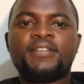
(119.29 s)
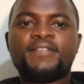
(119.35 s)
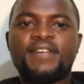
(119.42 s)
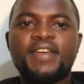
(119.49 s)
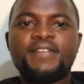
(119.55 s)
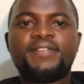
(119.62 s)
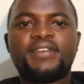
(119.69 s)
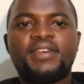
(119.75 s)

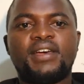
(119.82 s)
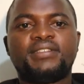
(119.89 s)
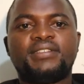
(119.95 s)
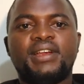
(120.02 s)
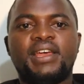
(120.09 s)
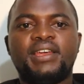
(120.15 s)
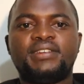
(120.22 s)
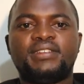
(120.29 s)
5 years
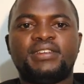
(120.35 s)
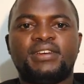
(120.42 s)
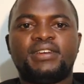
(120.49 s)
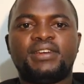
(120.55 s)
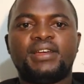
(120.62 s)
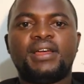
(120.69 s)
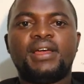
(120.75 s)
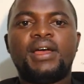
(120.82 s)
later,
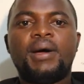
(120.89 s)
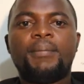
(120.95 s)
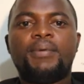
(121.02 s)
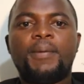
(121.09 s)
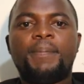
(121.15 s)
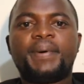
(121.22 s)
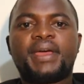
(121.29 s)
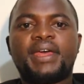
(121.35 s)

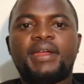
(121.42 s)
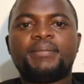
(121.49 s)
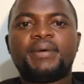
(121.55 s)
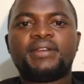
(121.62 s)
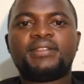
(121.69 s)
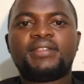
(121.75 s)
Pope Clement